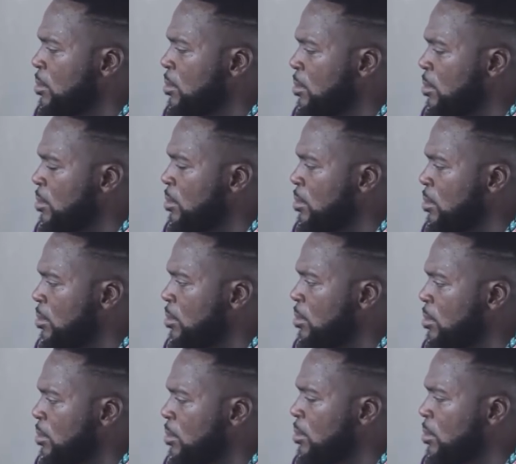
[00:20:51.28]

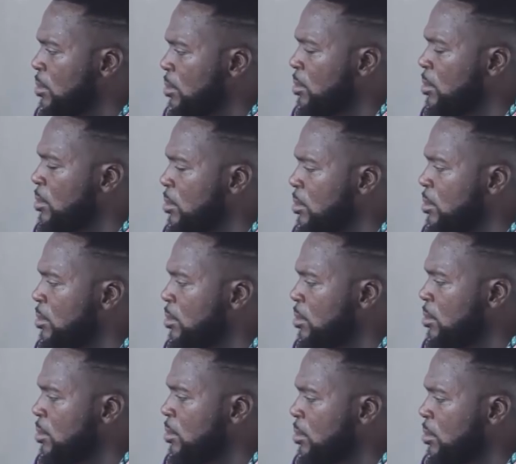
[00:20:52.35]

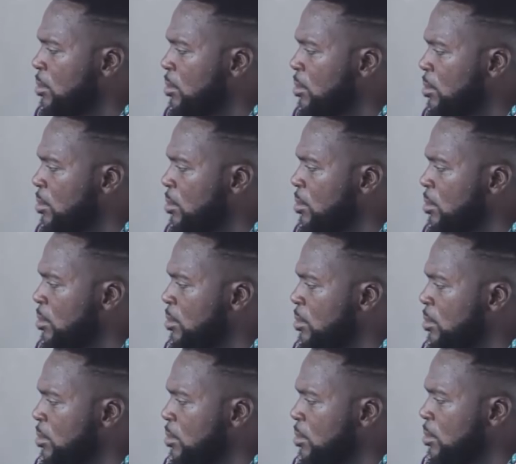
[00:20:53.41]

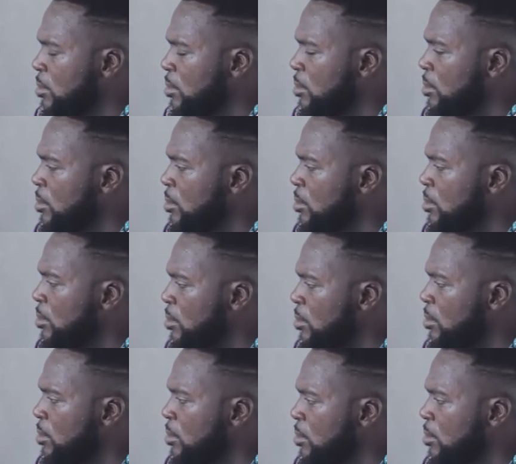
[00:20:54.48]

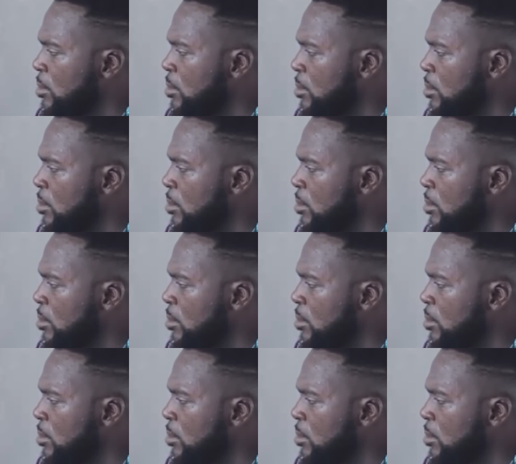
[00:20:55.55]
This person isn't speaking.